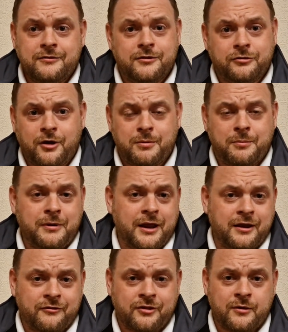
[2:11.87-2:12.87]
the type of
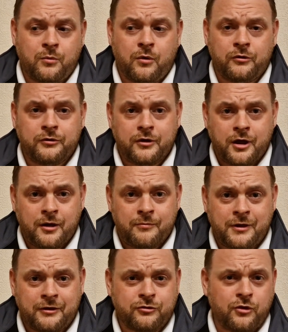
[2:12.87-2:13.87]
players they want.
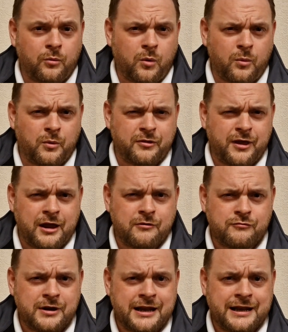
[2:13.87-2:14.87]
That's not what we're there
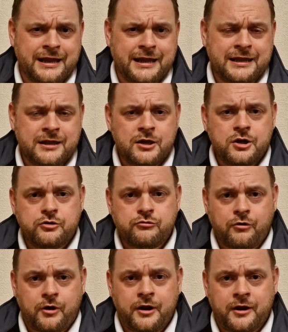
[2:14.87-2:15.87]
really
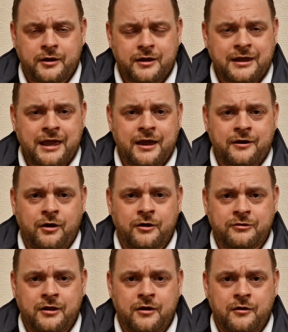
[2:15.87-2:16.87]
trying to get an
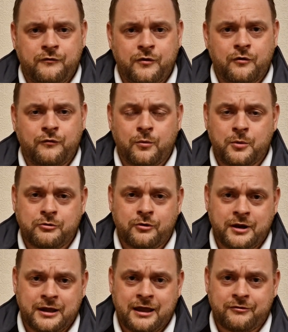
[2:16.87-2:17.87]
idea, a feel for. We're
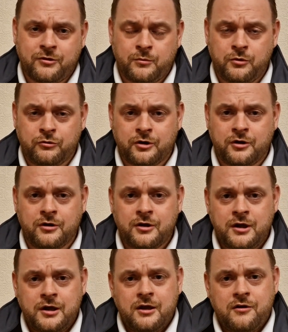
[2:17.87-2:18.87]
trying to get someone who's going to
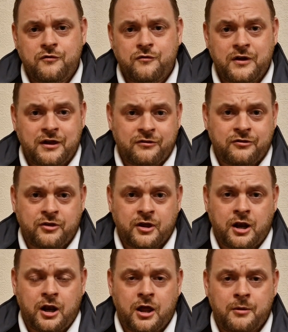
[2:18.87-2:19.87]
fit into the
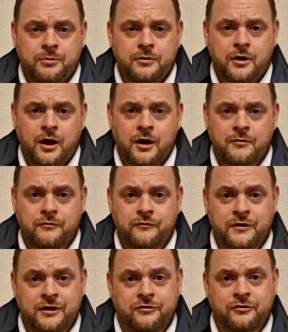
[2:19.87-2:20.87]
club,
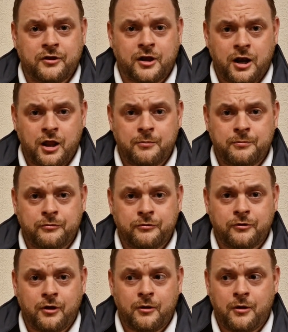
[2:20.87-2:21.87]
fit into the club's